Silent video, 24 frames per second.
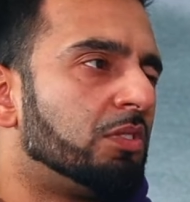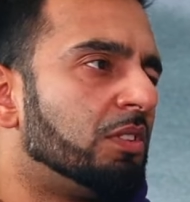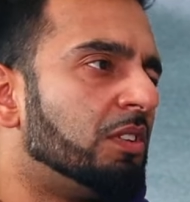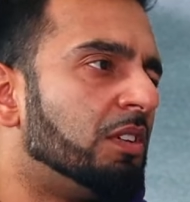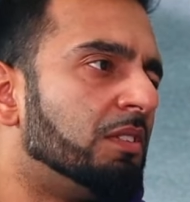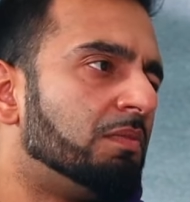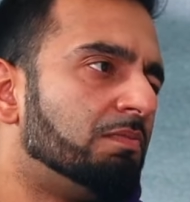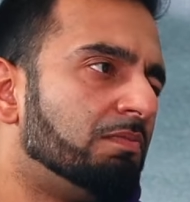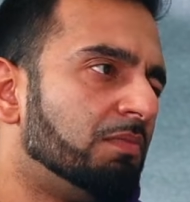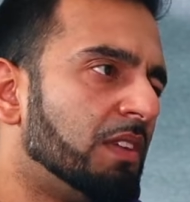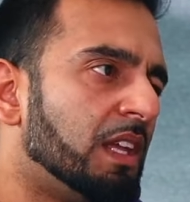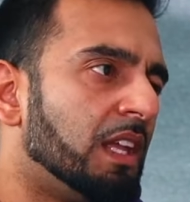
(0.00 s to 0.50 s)

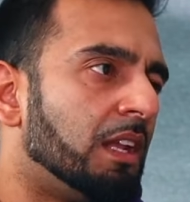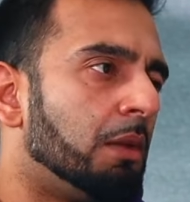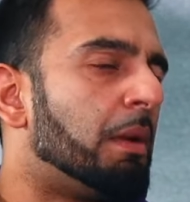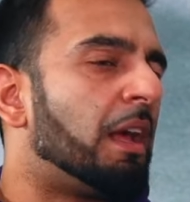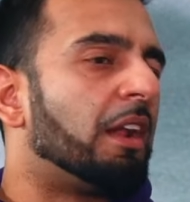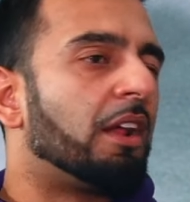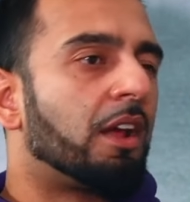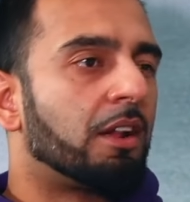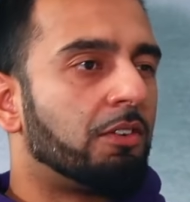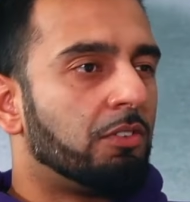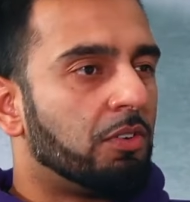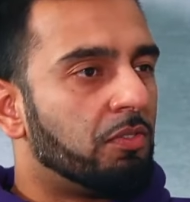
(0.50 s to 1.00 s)
to hit
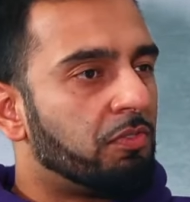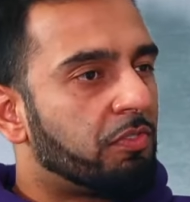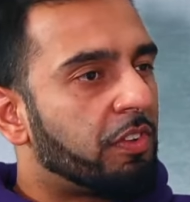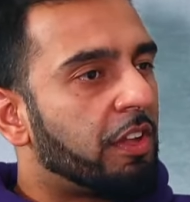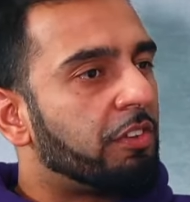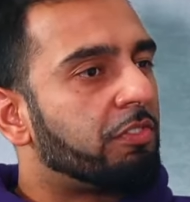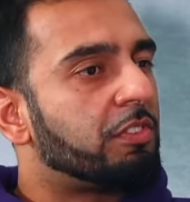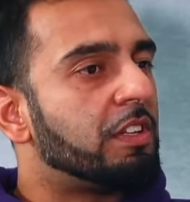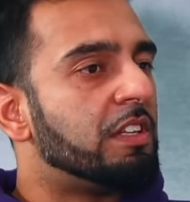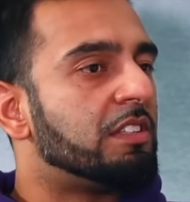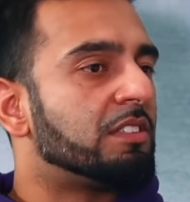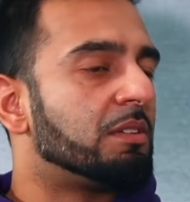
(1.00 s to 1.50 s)
about
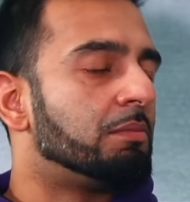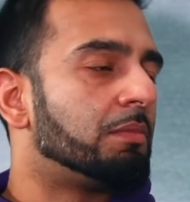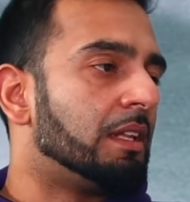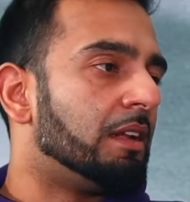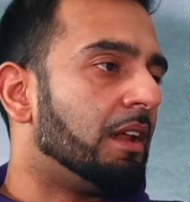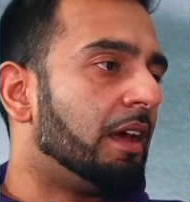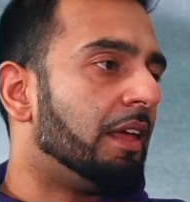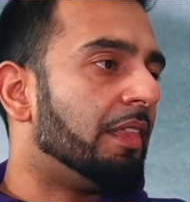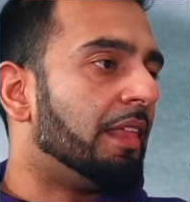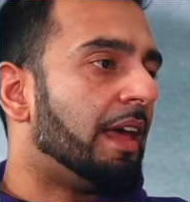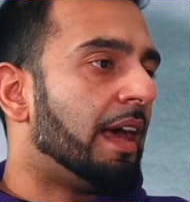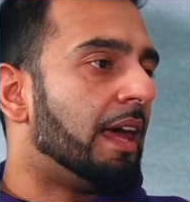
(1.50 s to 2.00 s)
150,
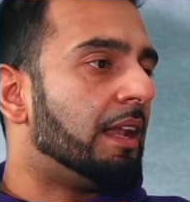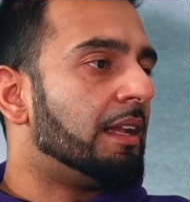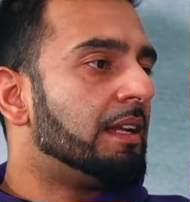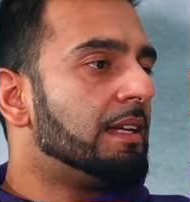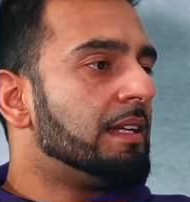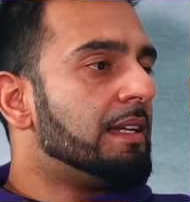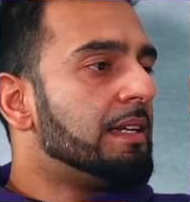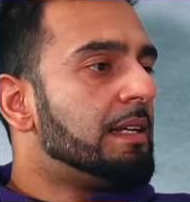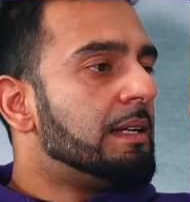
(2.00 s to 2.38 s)
something like that.